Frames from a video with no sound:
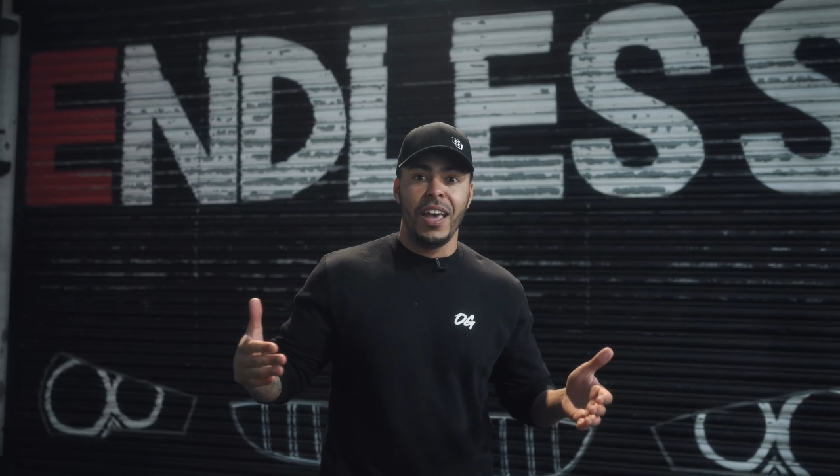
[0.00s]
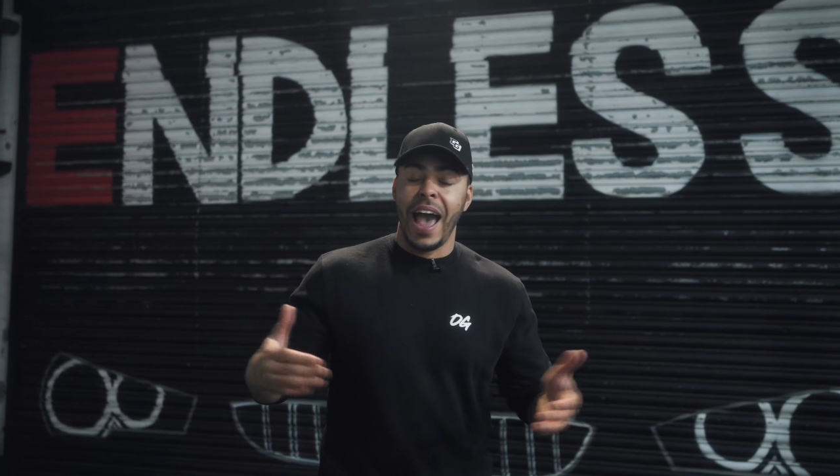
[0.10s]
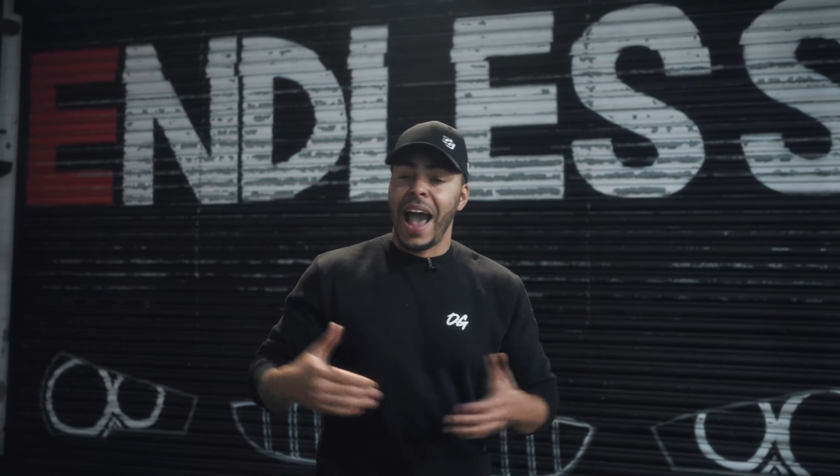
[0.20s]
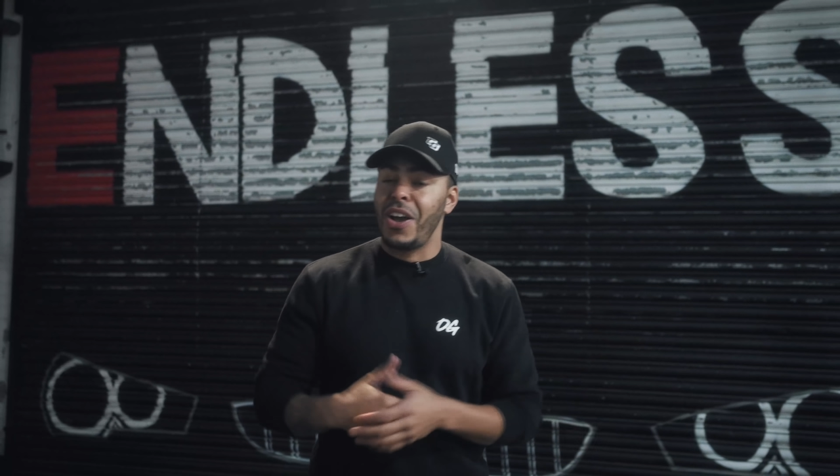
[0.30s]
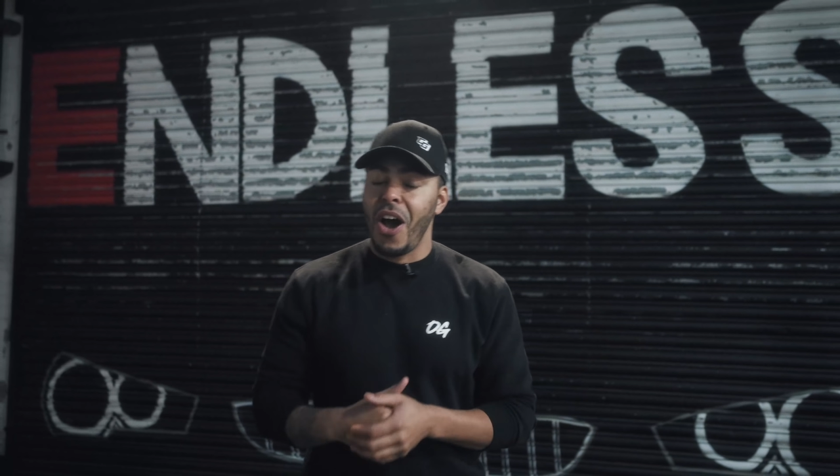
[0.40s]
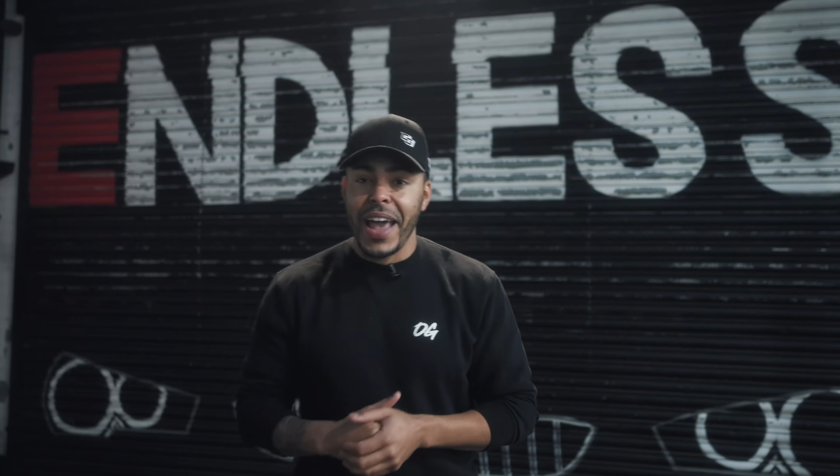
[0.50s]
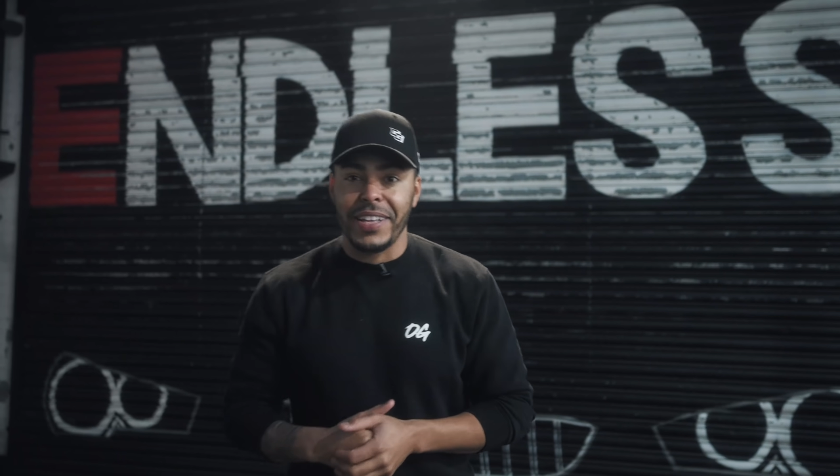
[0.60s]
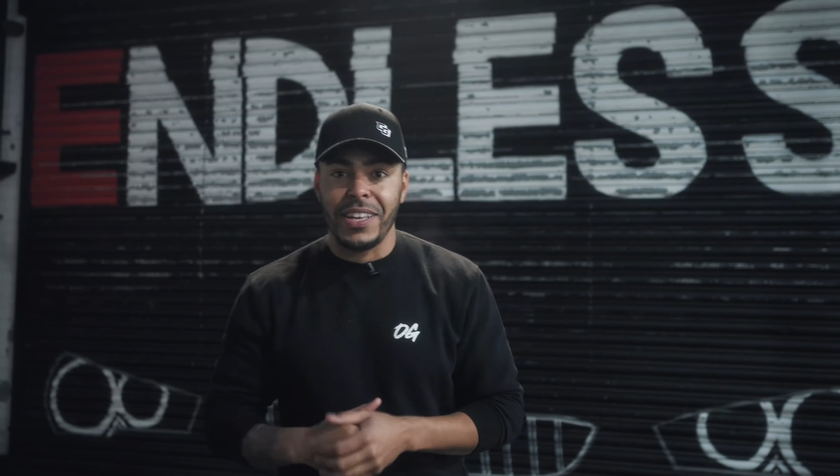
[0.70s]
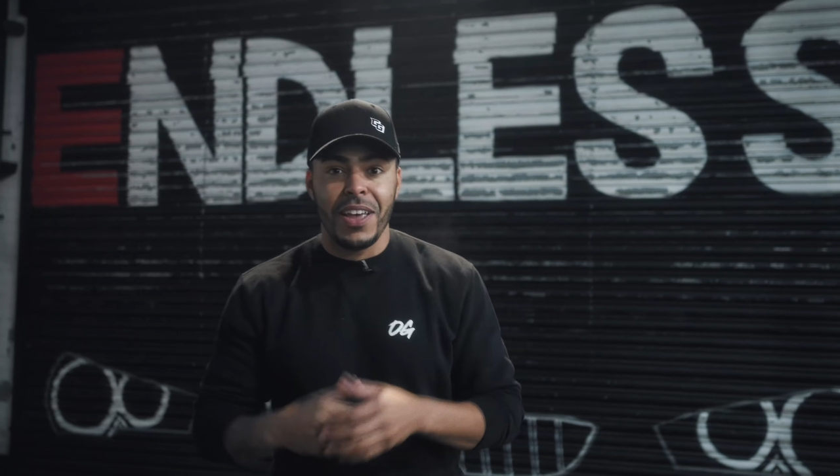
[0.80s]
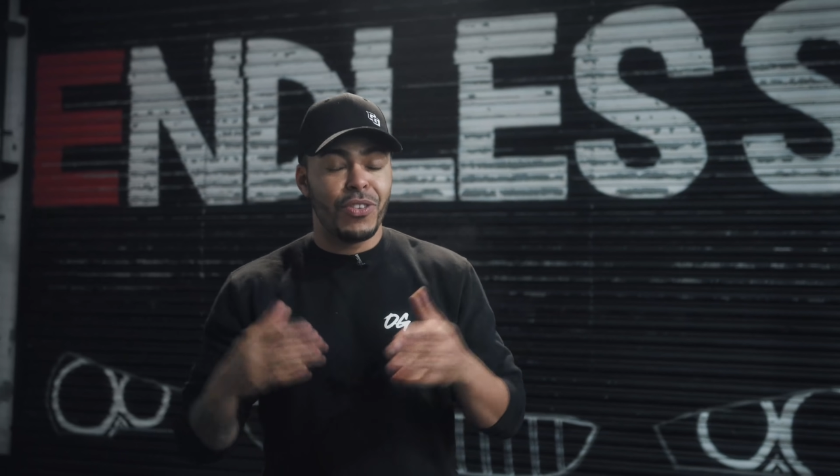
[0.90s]
And
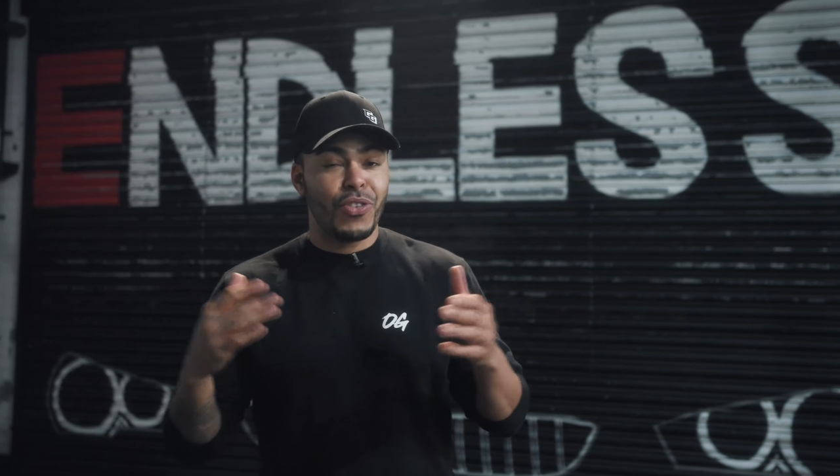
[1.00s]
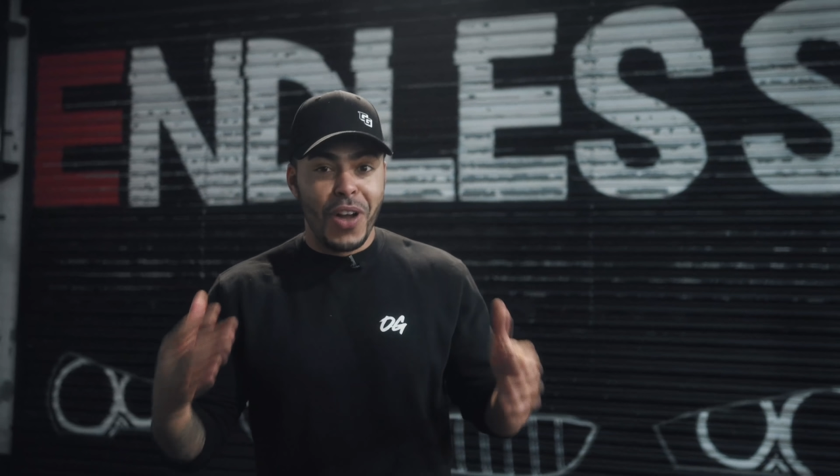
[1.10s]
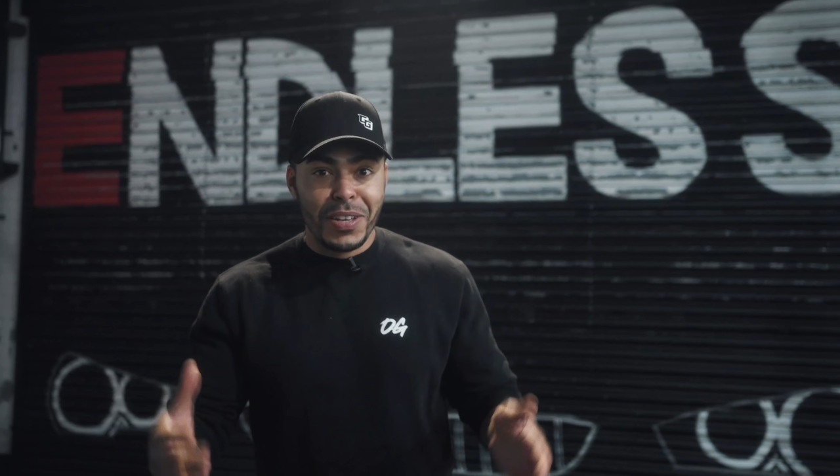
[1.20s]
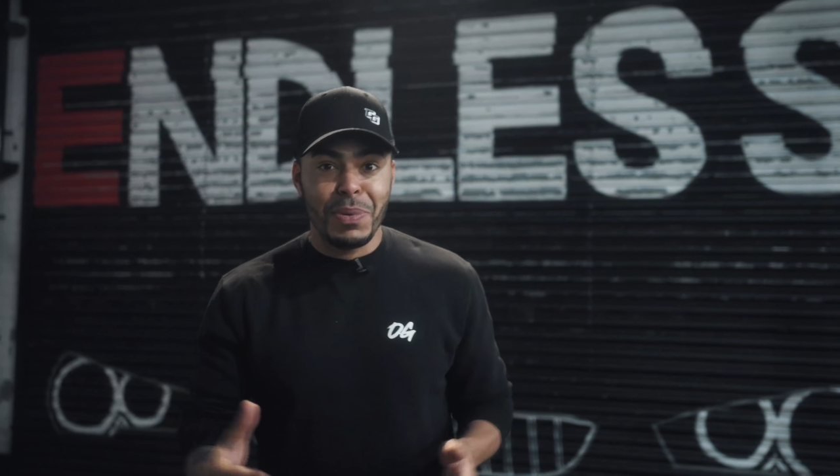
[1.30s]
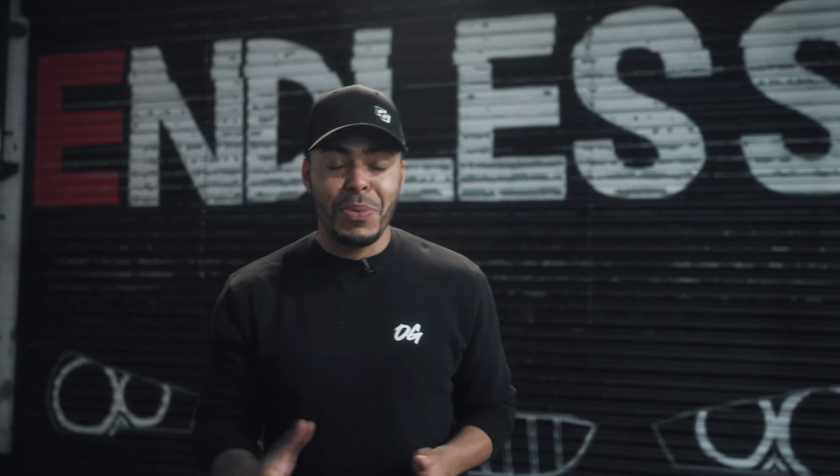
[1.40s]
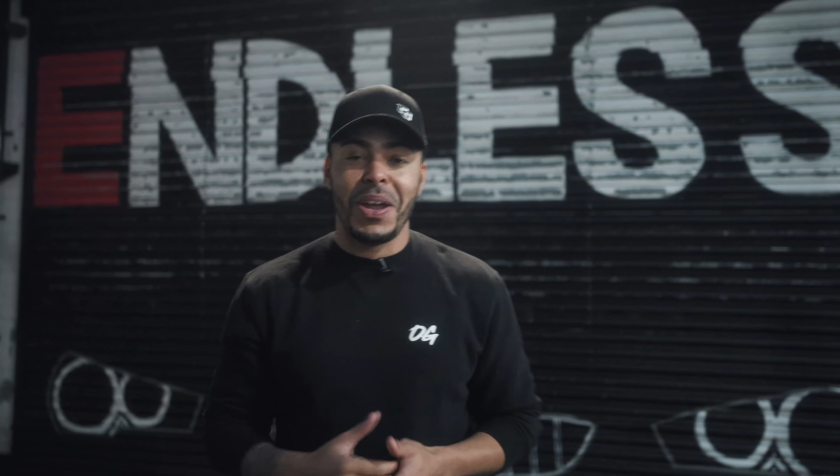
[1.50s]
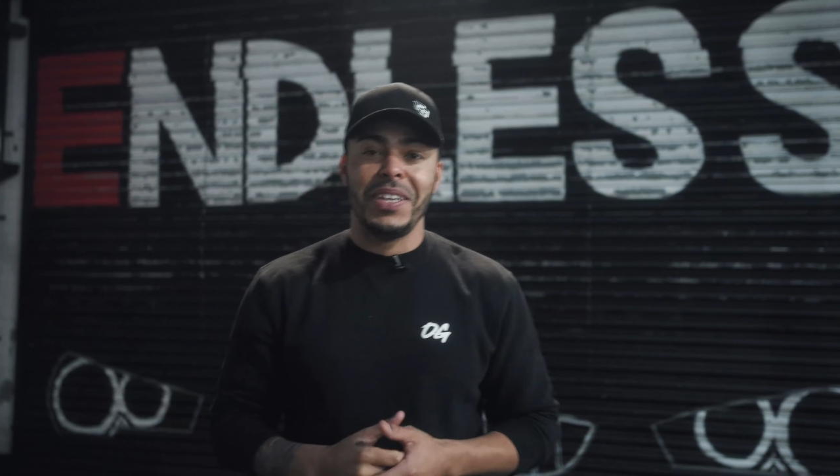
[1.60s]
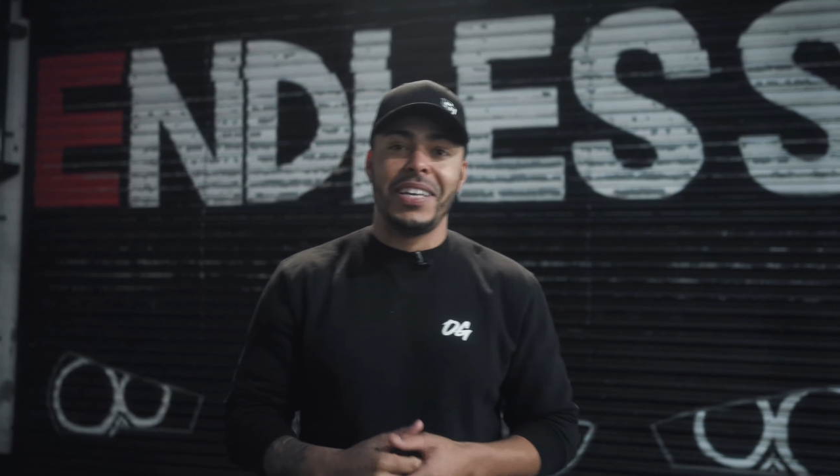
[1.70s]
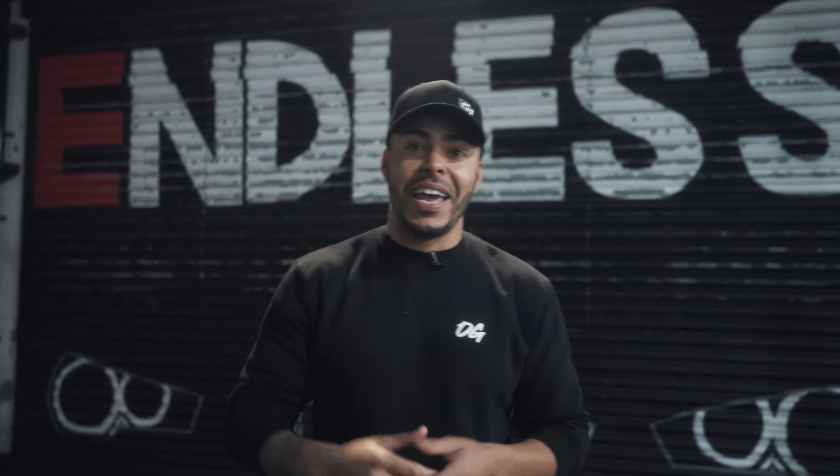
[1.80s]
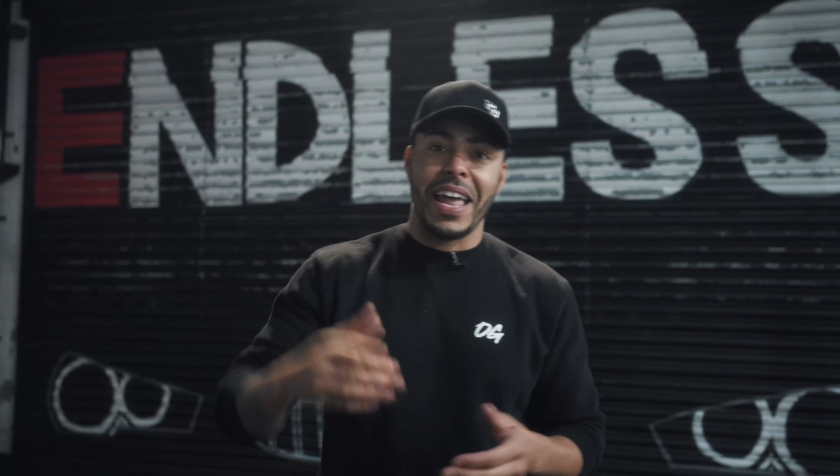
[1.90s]
guys, trust me when I
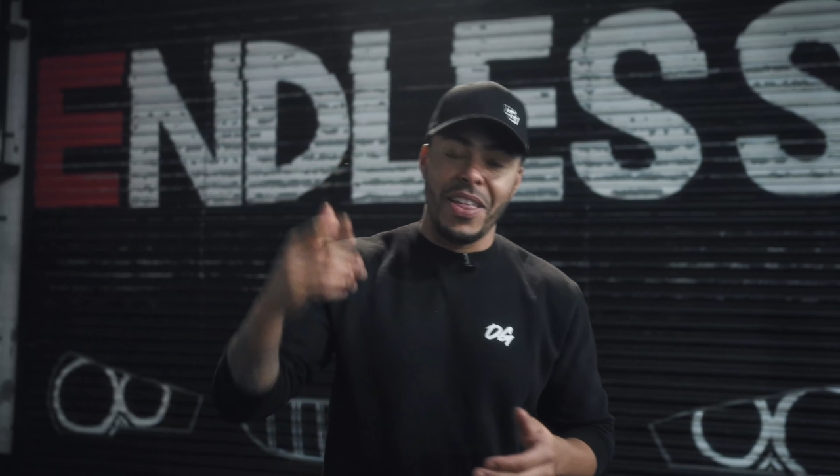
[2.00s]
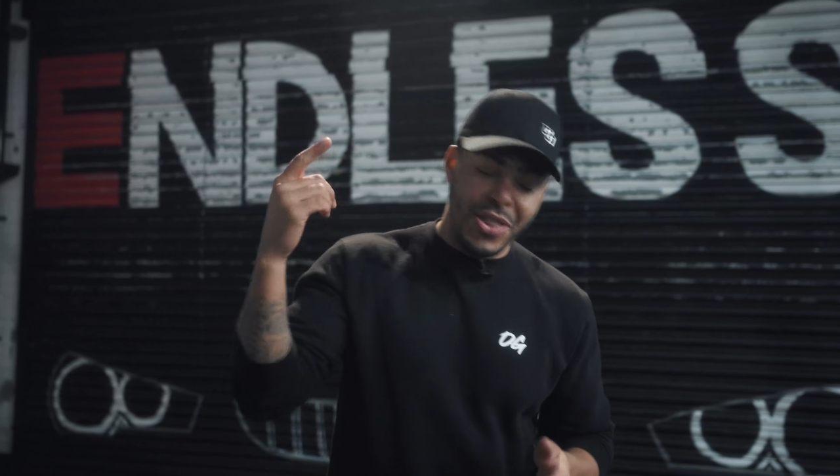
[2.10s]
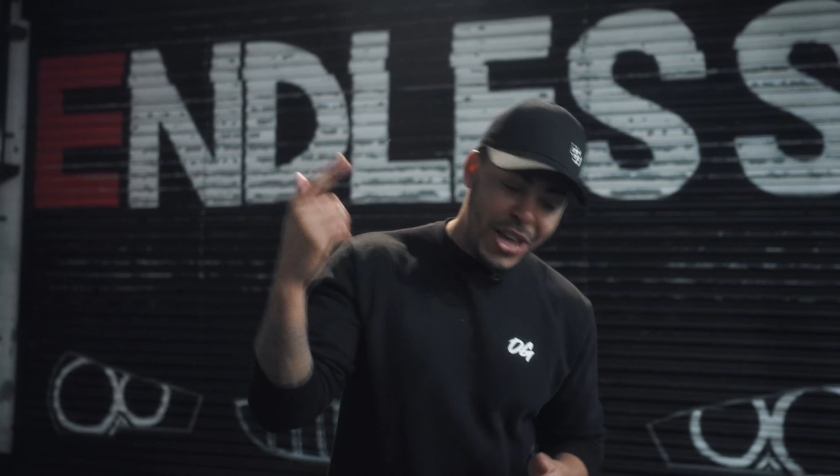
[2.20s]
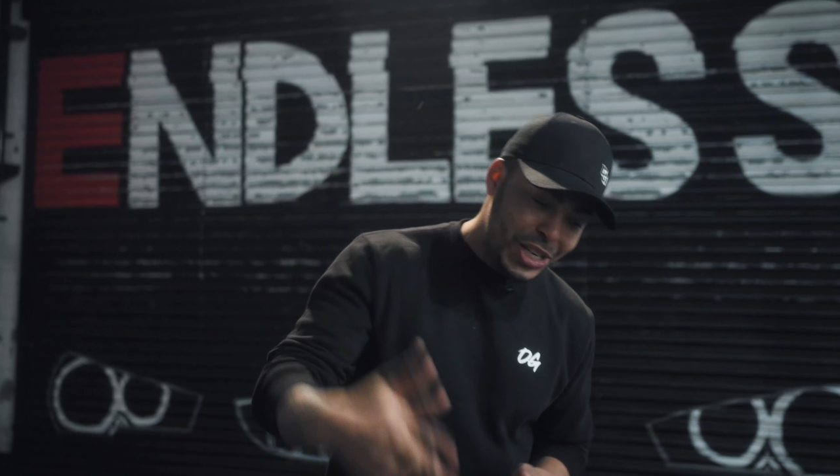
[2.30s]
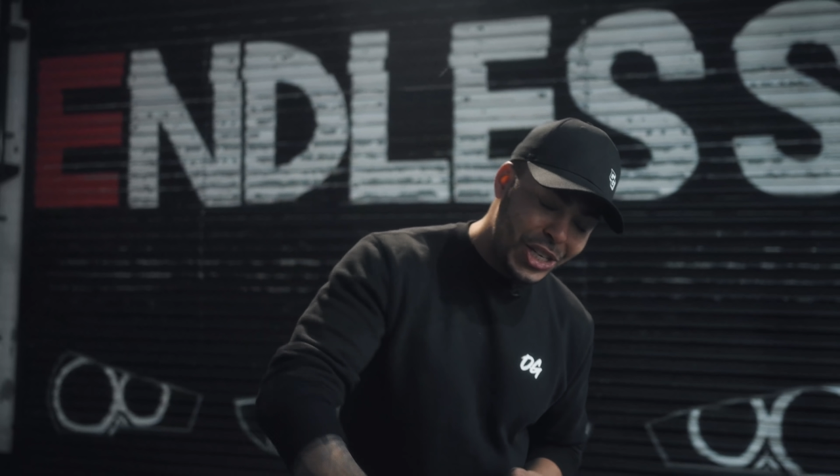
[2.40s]
say this